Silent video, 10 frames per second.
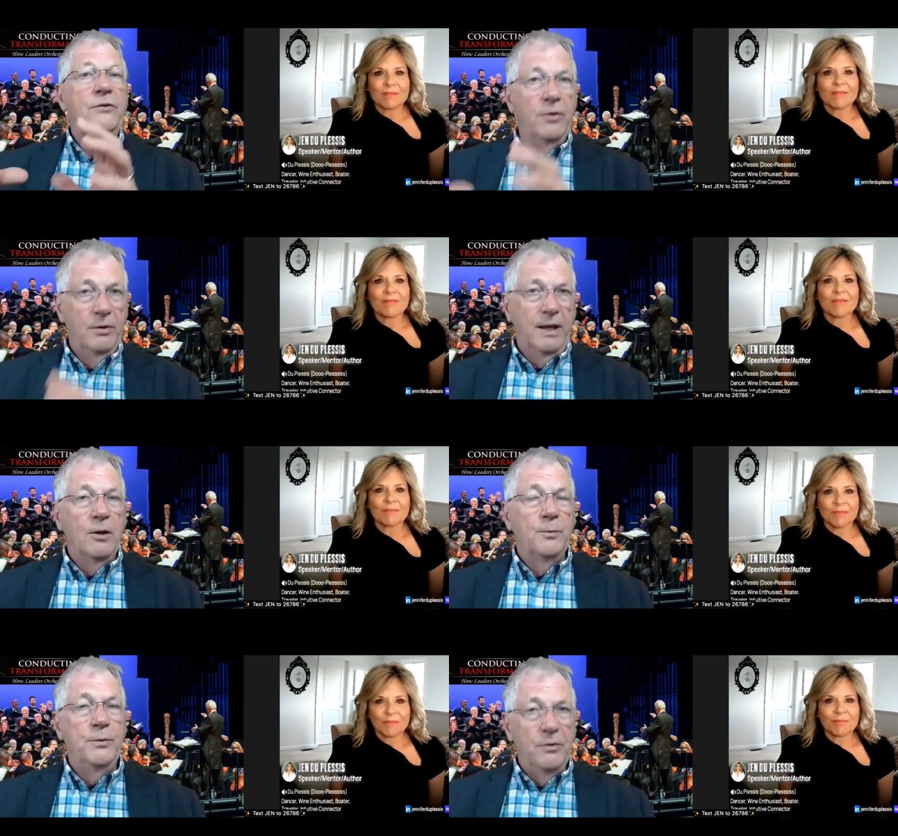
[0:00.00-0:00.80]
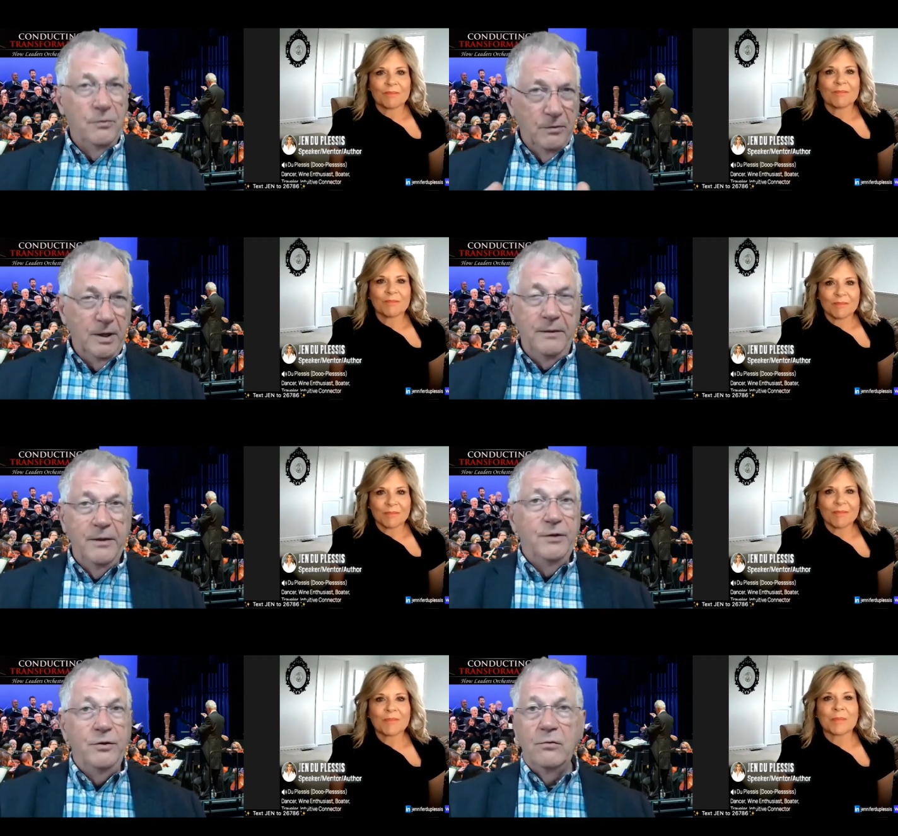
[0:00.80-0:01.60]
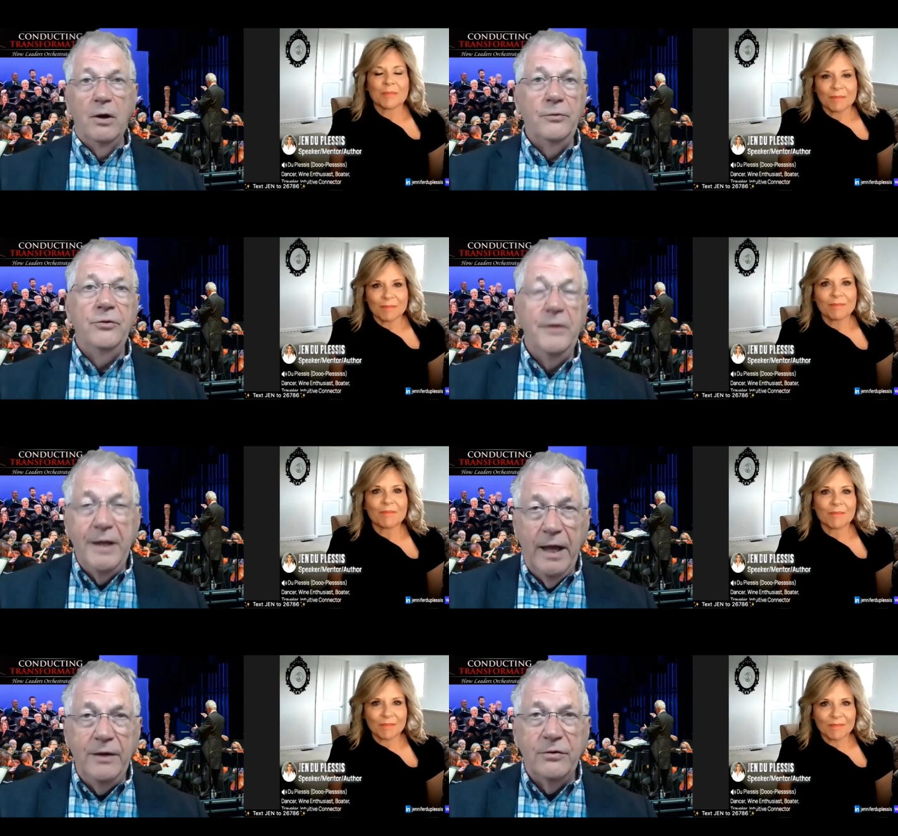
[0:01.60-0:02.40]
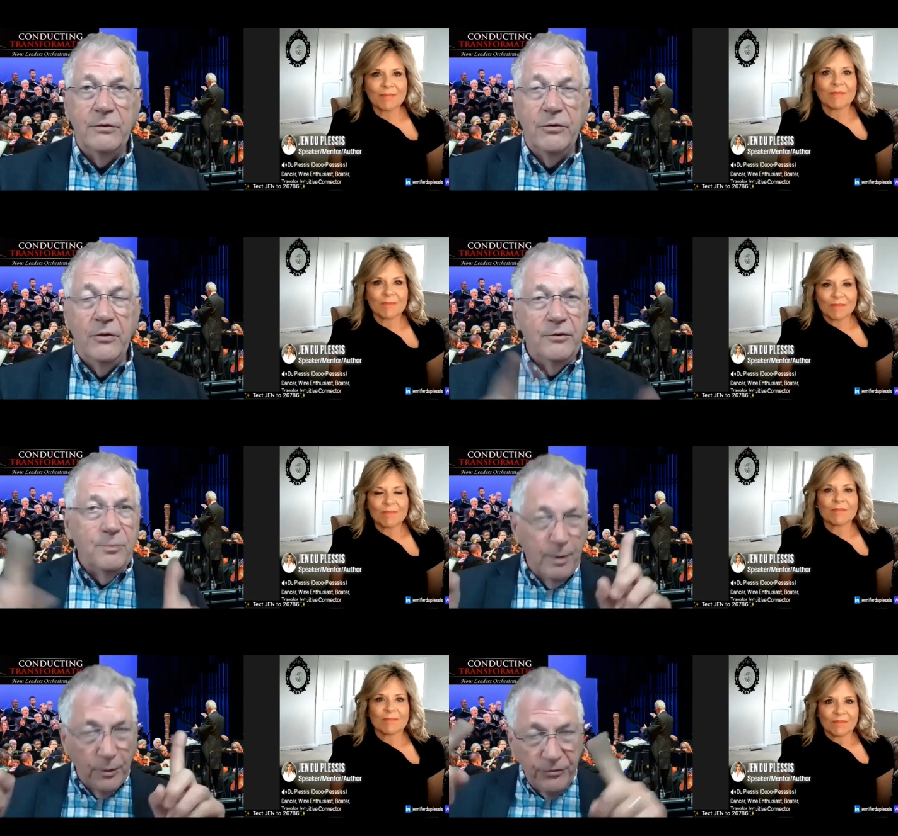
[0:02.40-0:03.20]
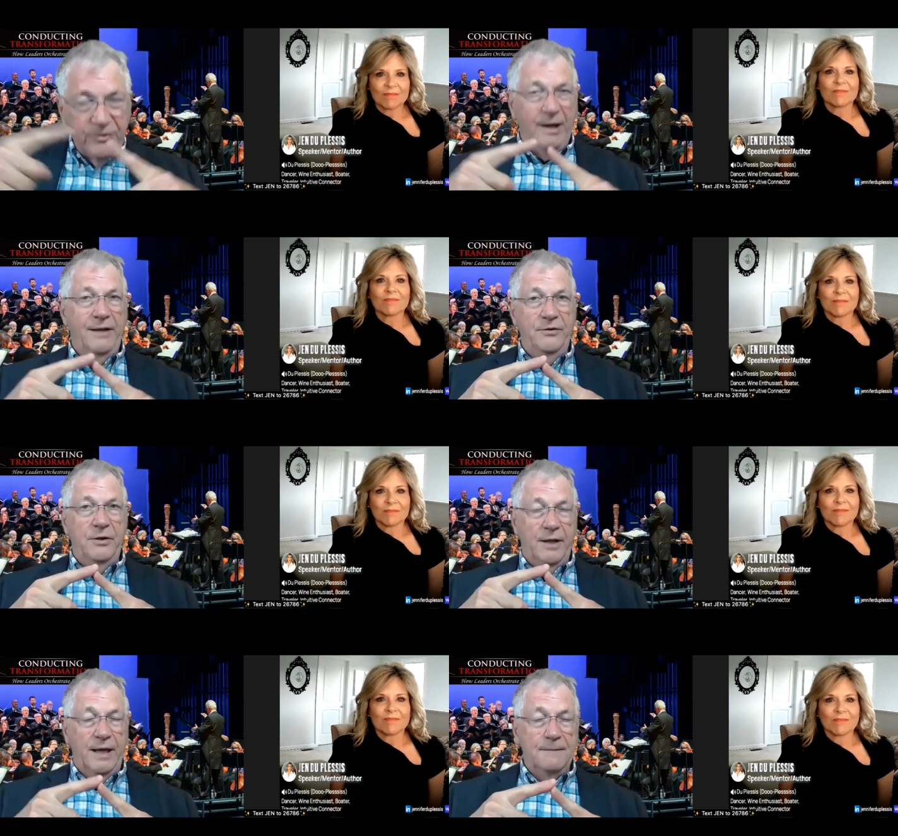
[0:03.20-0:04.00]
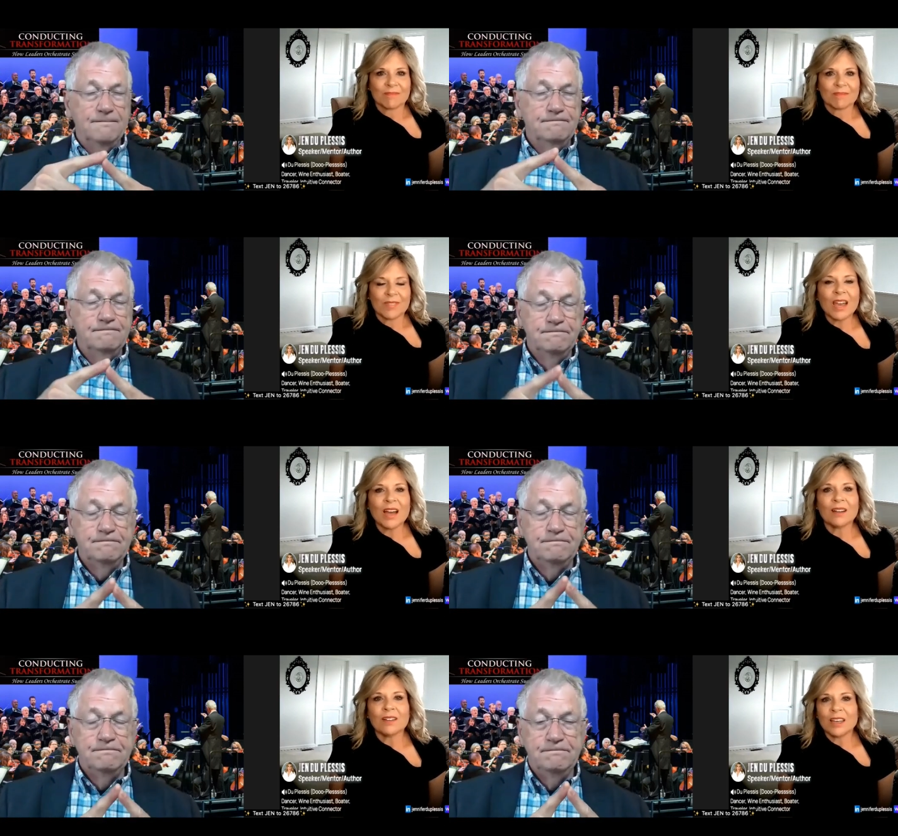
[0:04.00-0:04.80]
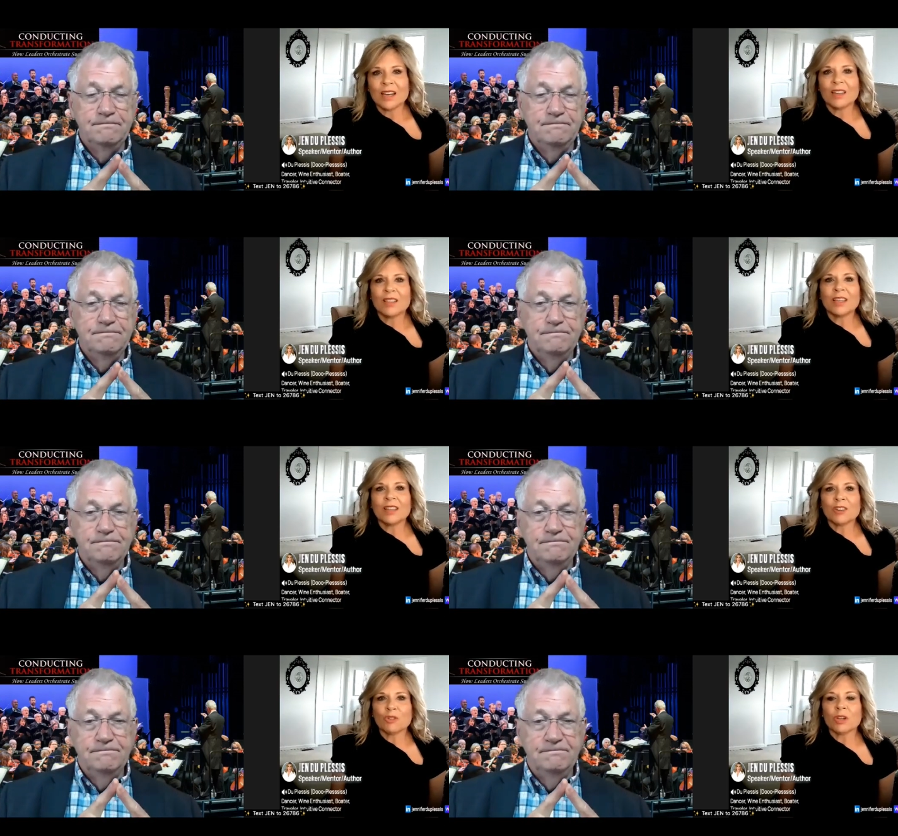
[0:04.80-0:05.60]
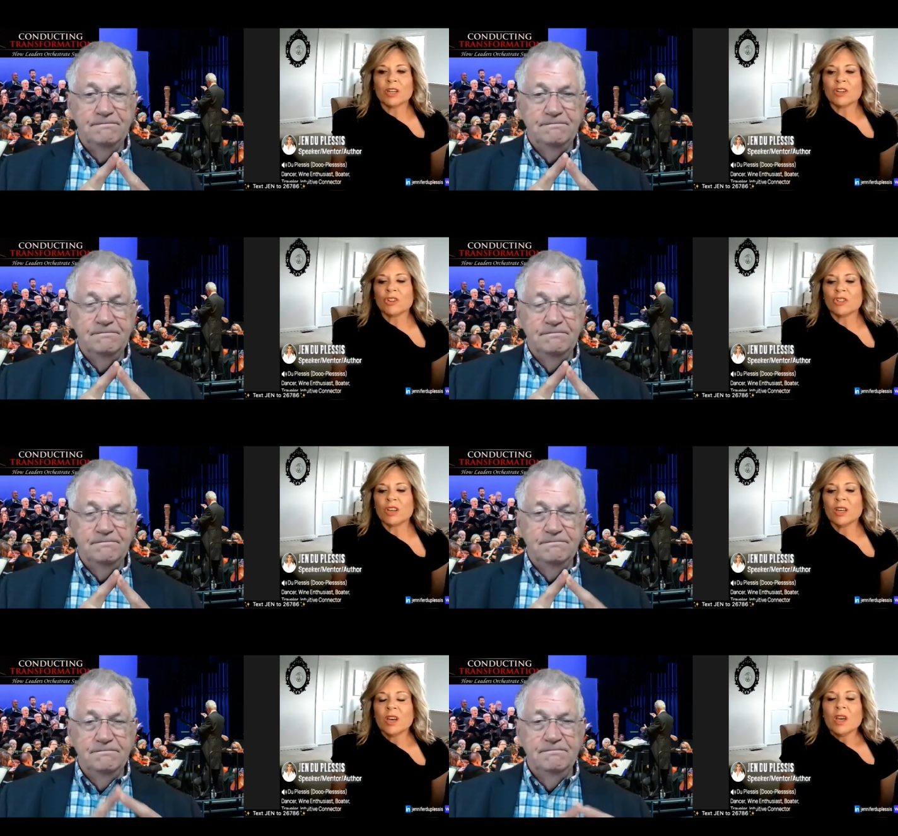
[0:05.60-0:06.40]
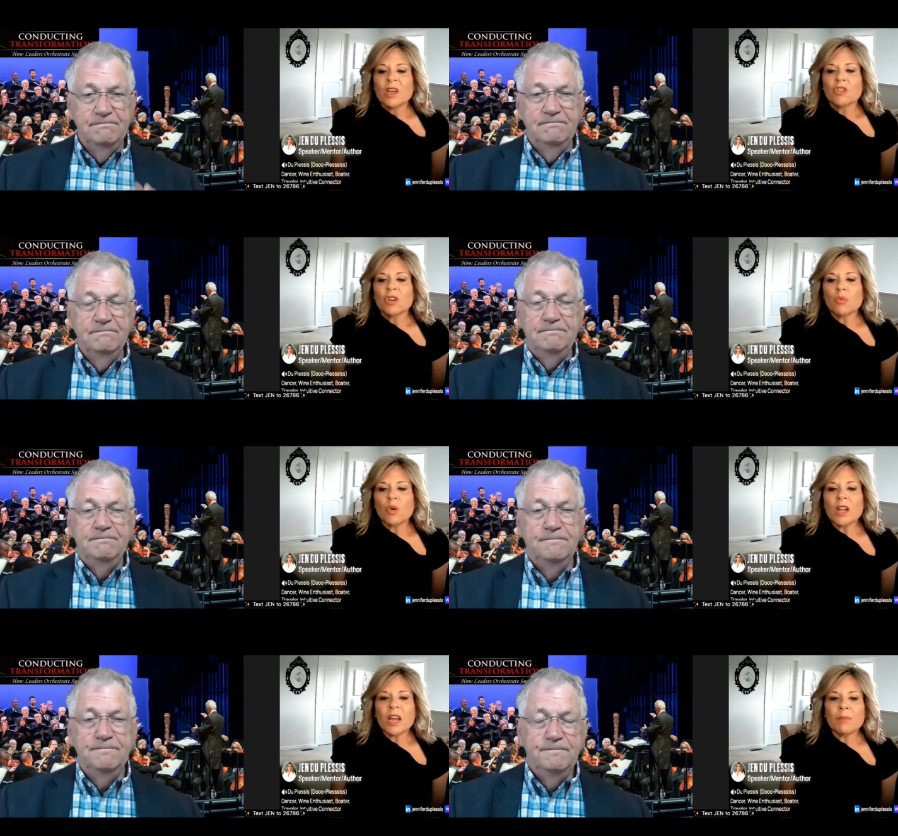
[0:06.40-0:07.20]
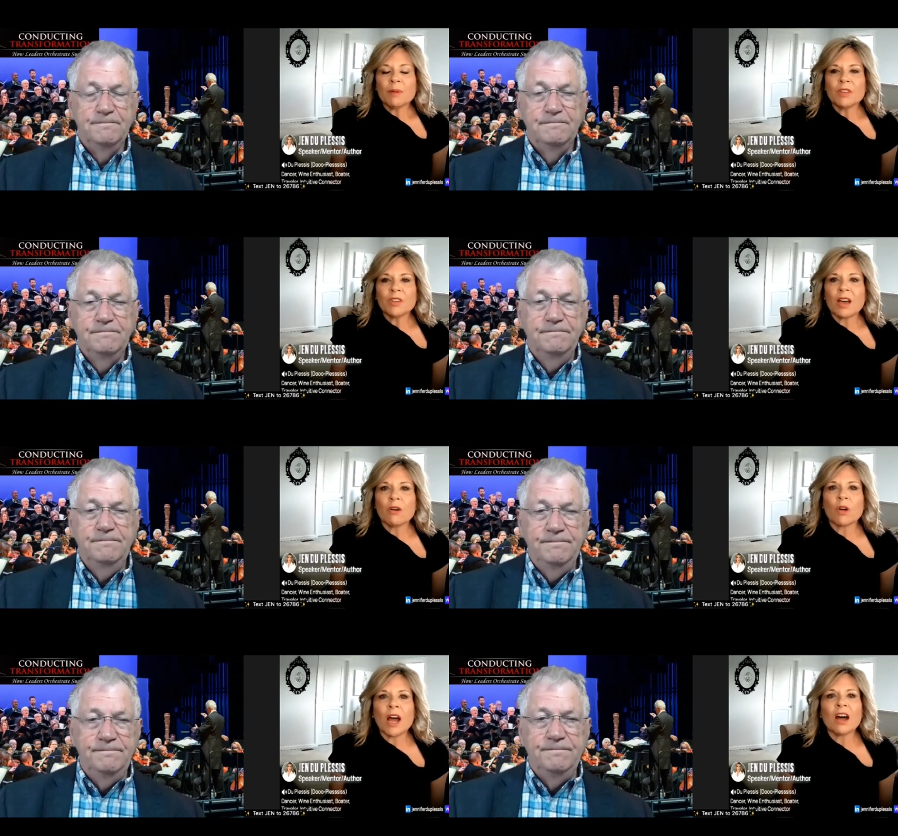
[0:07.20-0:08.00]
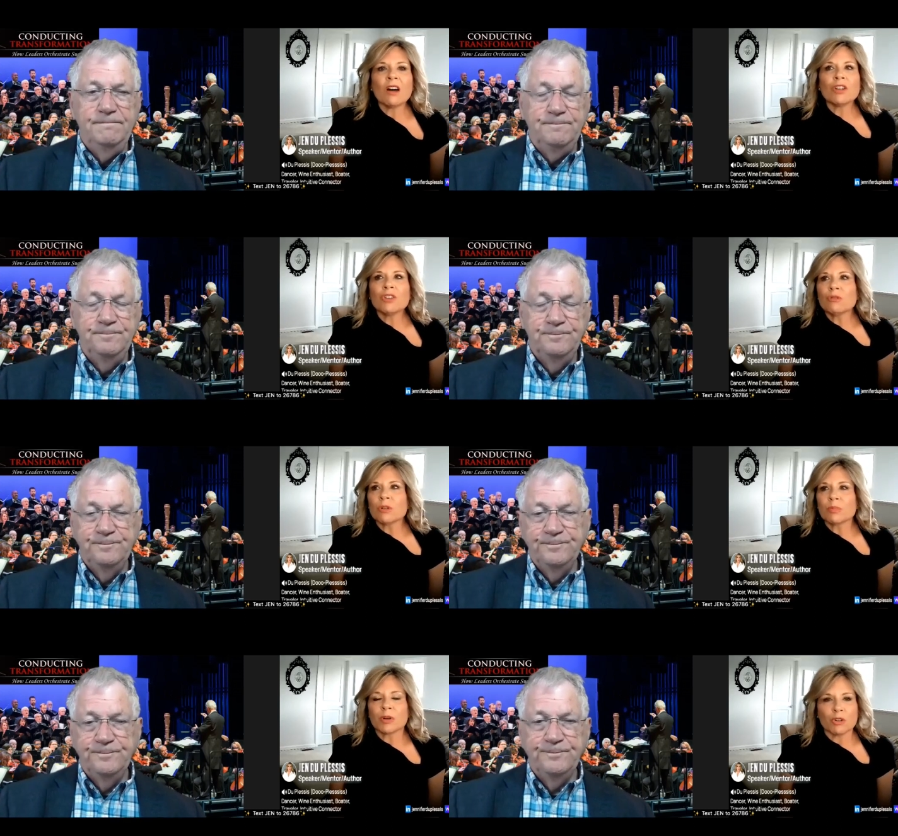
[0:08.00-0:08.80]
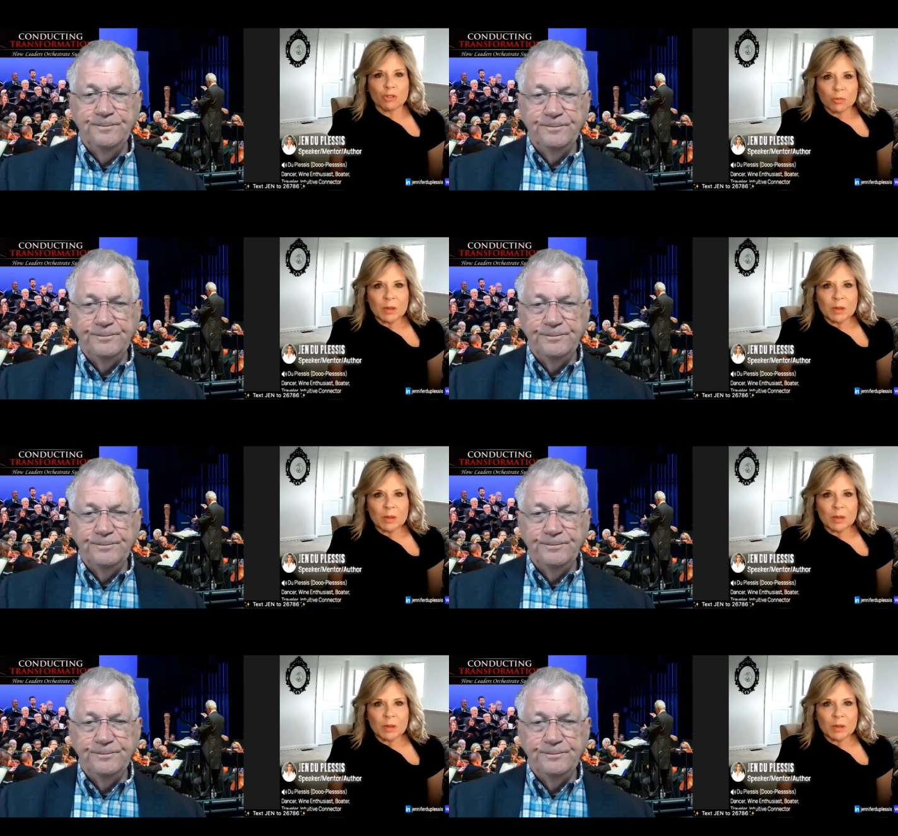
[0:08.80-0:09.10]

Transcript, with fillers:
Speaker 1: to help you. And then you rose to the occasion. So there's both sides to that.
Speaker 2: Yeah, yeah, I think that's really interesting. So what happens how how do you approach